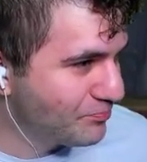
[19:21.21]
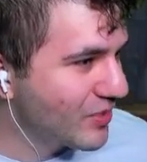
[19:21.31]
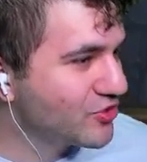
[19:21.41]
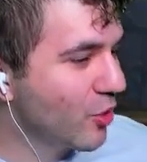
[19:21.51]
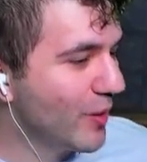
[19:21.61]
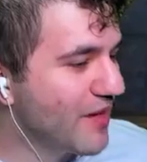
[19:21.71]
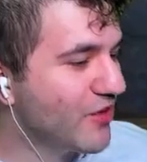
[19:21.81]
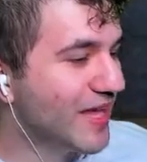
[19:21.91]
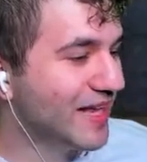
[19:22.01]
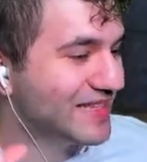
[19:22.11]
So whenever
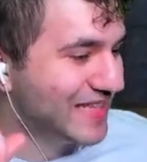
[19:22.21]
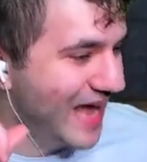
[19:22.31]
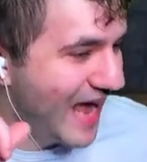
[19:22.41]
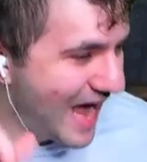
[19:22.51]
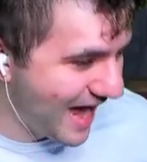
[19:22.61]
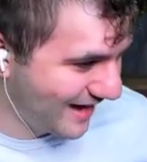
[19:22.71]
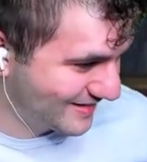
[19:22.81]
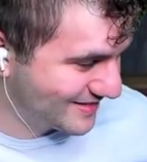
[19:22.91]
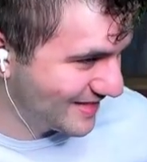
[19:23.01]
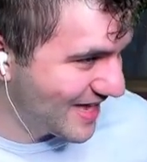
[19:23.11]
it
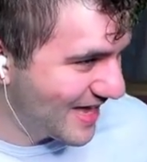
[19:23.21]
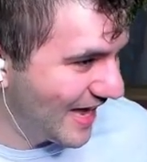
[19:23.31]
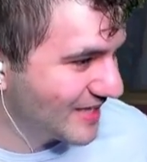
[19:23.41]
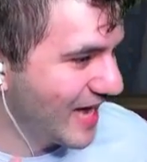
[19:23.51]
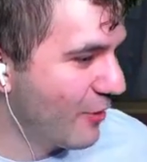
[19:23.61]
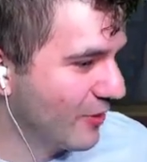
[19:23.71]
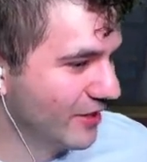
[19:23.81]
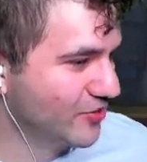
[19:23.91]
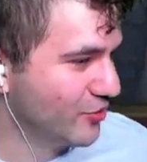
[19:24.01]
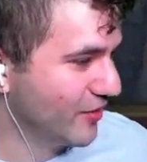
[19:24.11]
attacks is how we're going
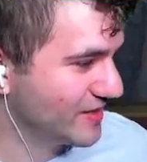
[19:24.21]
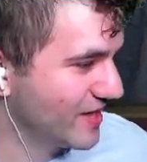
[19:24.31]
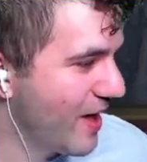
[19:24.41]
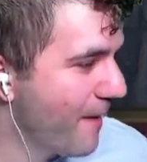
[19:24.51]
to do this.